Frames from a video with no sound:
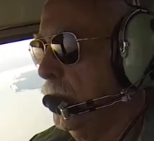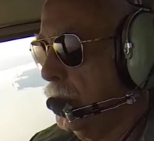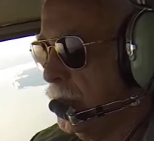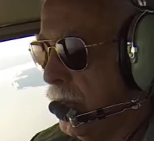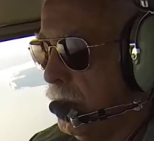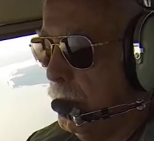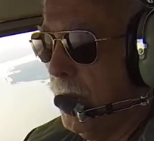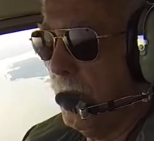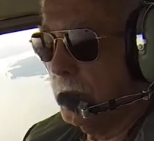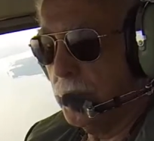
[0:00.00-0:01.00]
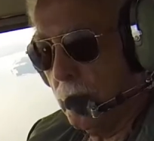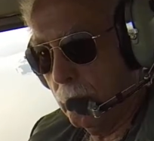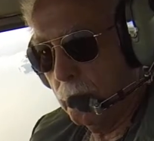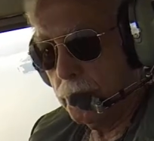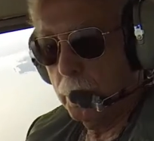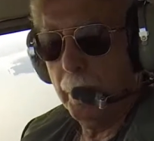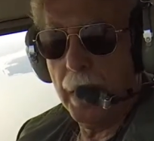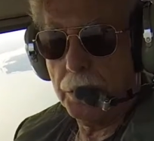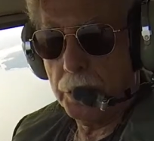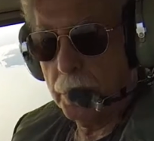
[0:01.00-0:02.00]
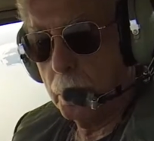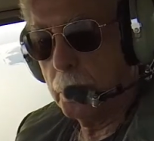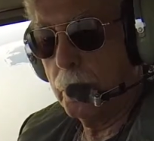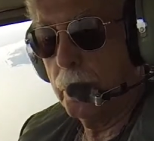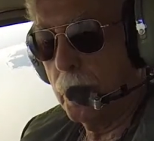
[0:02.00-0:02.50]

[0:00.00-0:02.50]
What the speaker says: 70 miles an hour is the magic number for